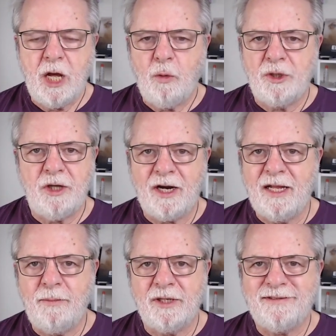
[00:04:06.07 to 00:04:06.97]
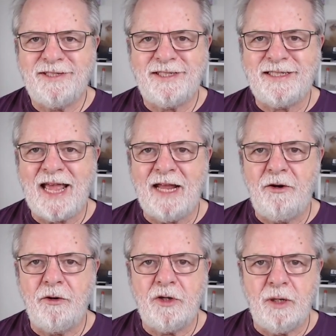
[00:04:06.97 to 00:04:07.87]
We're talking about
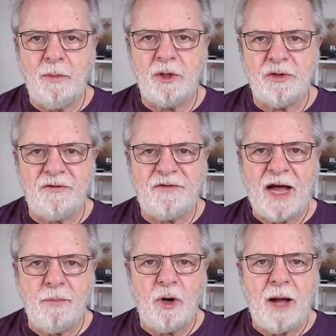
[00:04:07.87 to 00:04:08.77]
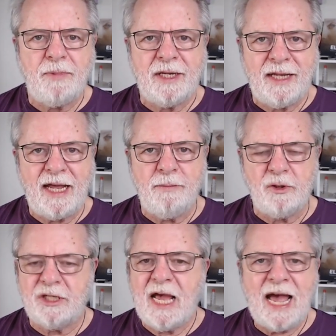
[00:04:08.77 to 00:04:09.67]
standard commercial fiber optic
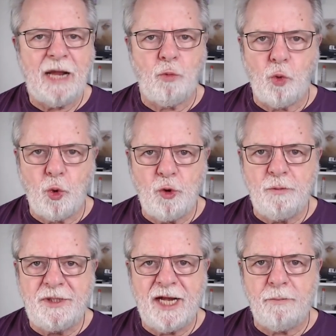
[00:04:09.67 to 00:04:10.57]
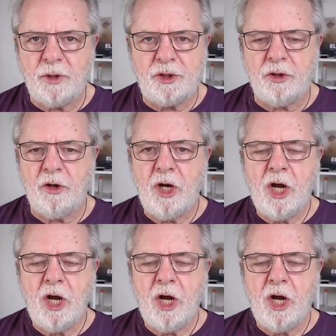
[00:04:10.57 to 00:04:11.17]
cables at room temperature,